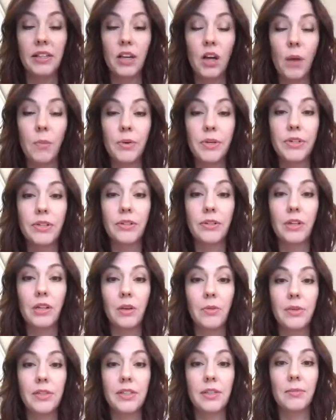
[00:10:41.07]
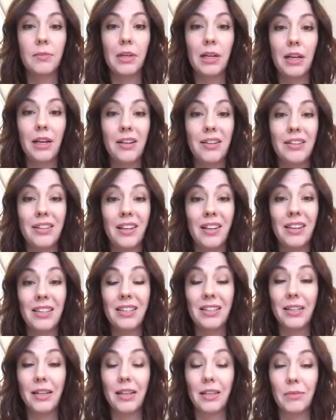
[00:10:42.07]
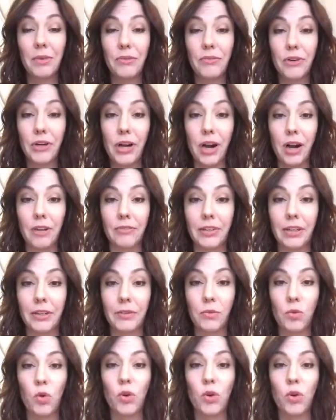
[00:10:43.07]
the opportunity with somebody is I like to take them out for coffee